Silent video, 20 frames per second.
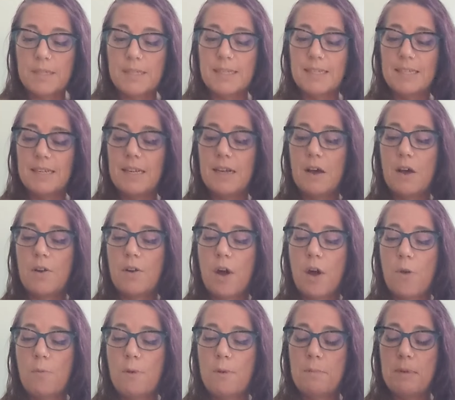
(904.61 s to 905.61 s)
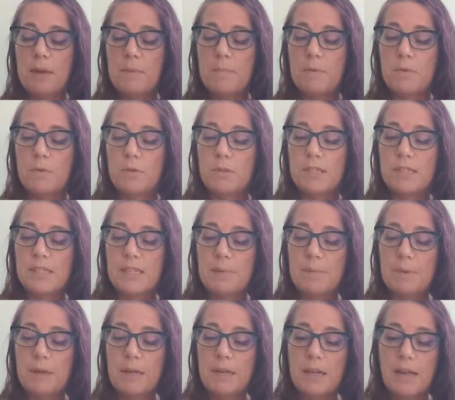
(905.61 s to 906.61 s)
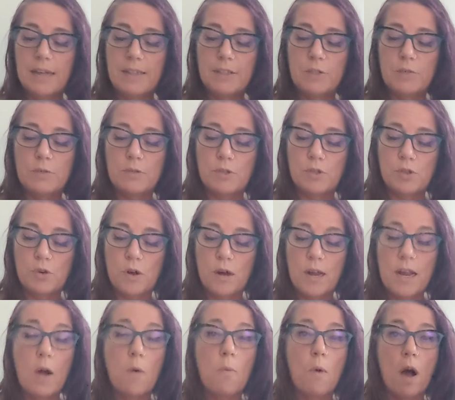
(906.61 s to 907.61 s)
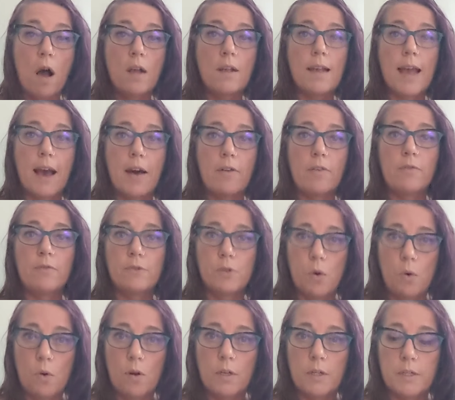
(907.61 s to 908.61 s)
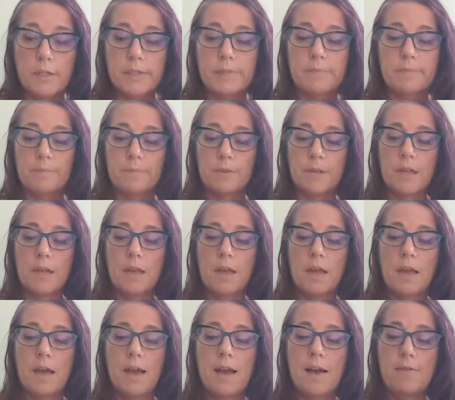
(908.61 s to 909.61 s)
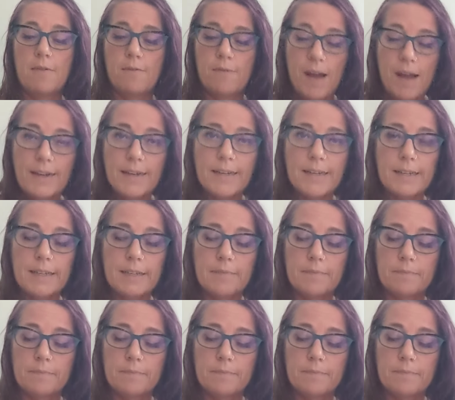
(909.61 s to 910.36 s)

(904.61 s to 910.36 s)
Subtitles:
intent on harming people who'd simply like to enjoy a walk out of doors. Finally,